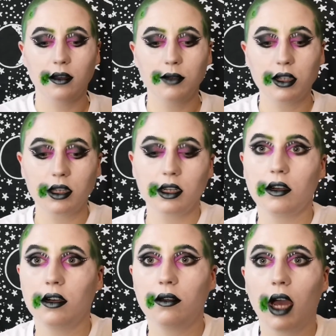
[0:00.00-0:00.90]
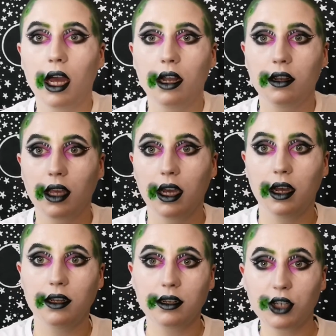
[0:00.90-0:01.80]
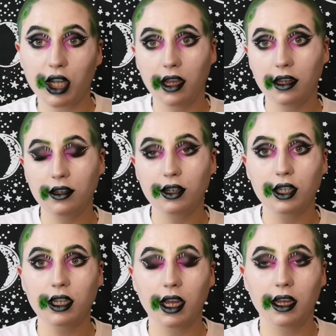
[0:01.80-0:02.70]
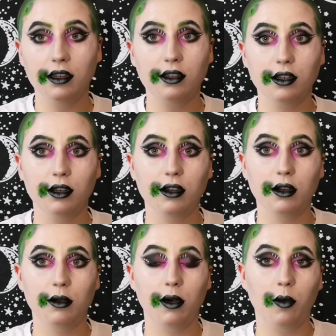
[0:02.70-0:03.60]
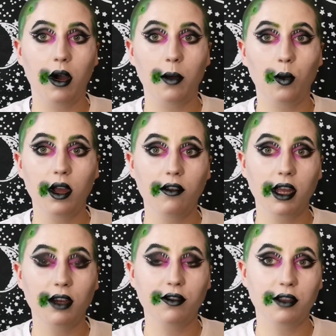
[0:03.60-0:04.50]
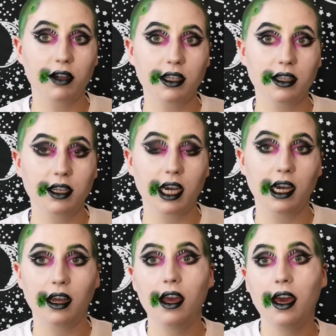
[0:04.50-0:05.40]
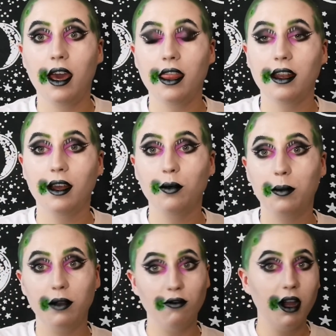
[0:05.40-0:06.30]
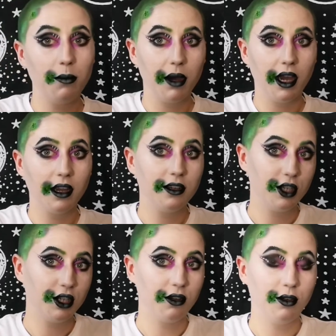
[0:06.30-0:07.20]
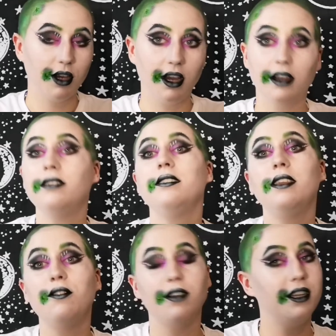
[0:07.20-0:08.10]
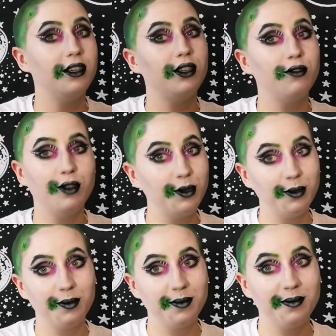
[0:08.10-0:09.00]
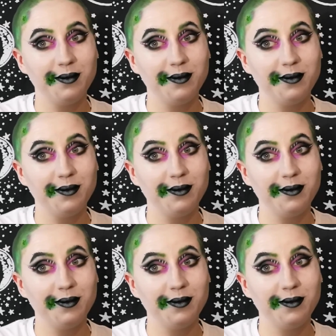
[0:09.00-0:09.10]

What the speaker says: So I'm just going to go and get changed into what I'm wearing for the rest of the day, and then I will be right back to show you guys the finished result.